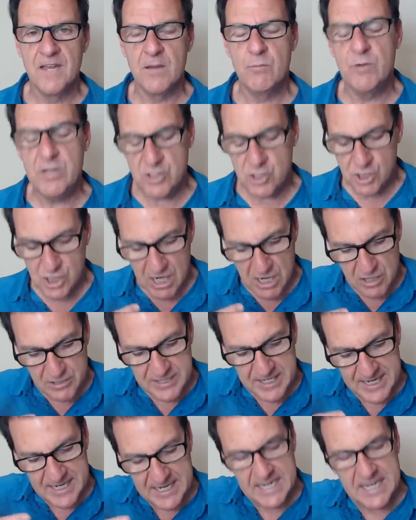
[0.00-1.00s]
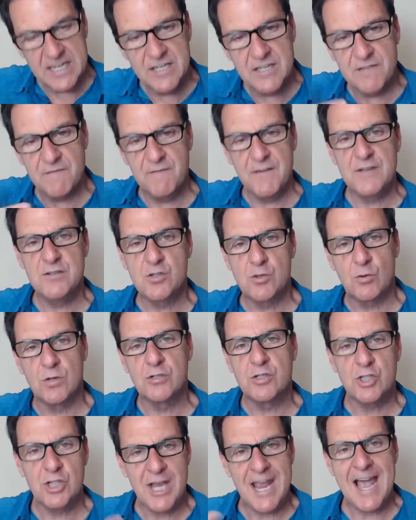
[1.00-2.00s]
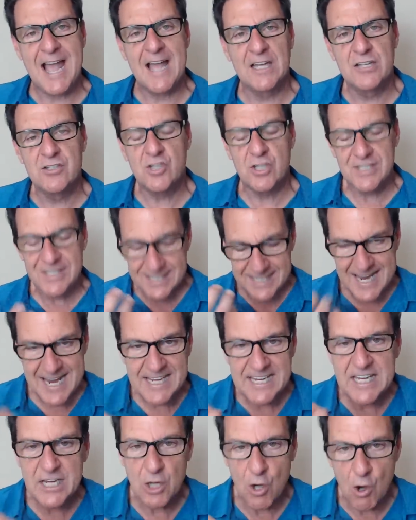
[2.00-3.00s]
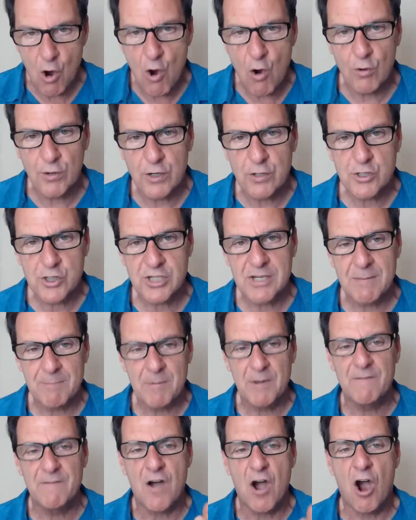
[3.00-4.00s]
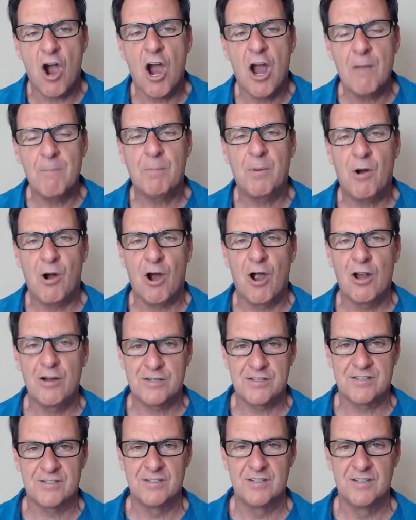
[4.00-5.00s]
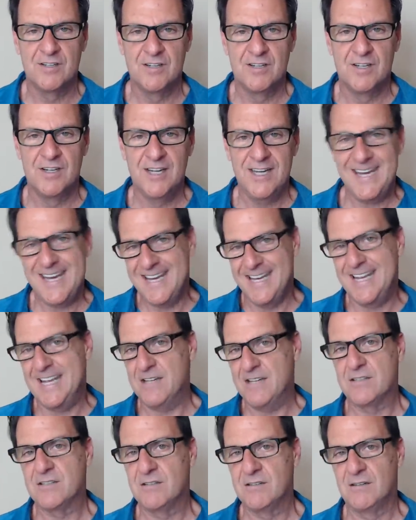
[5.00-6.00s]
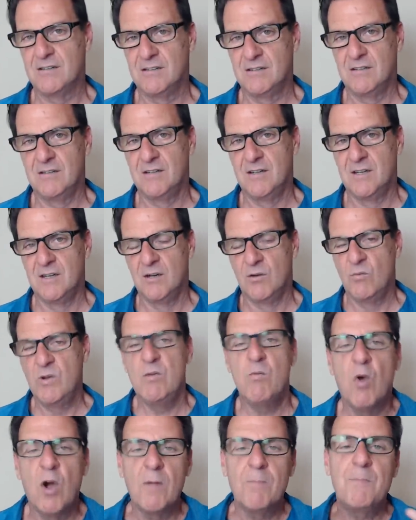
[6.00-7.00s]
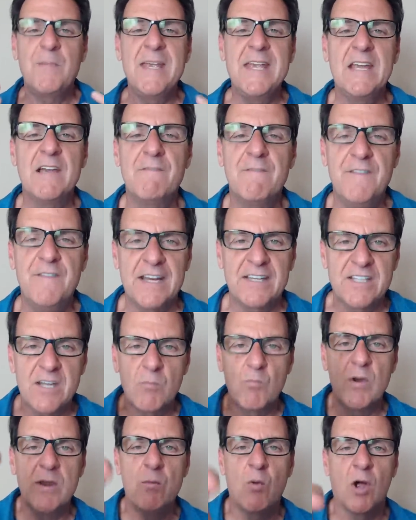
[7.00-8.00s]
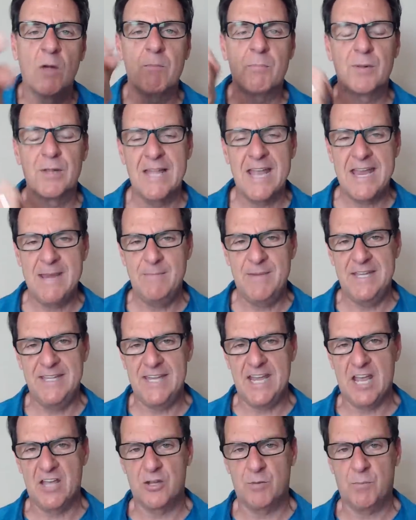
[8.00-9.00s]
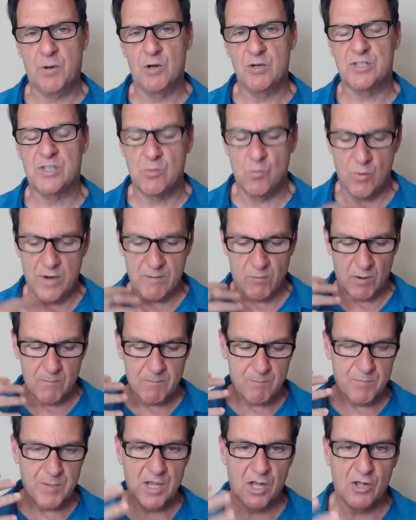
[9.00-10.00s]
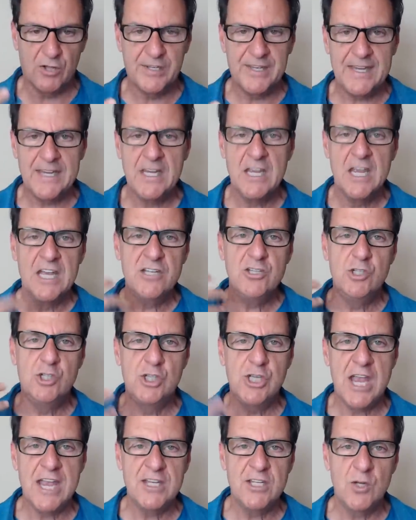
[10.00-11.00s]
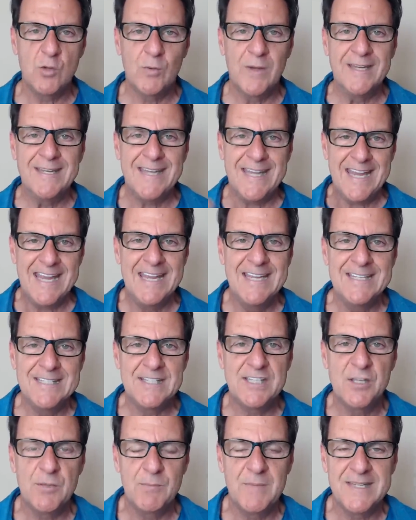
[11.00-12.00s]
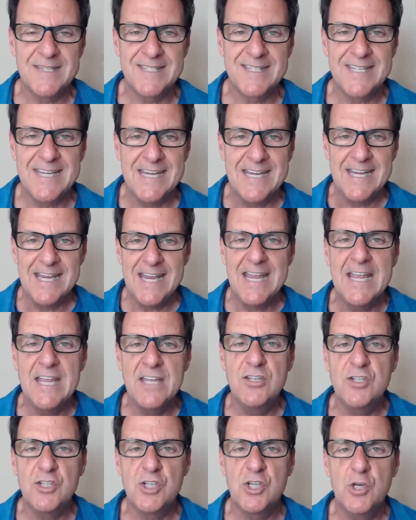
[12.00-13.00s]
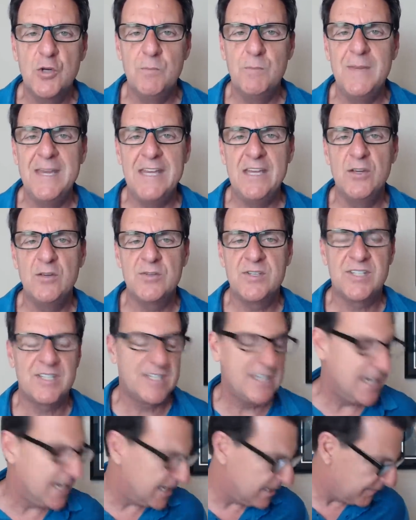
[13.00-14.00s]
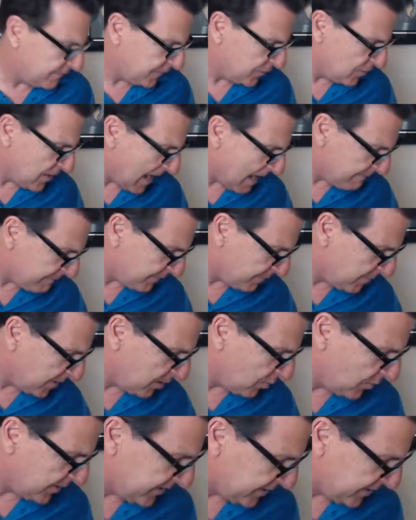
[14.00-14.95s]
and we shared the individual challenges, taking ownership of our part in it. We weren't being a victim. We weren't blaming the other person. We were building genuine intimacy into me, you see. And if you're not familiar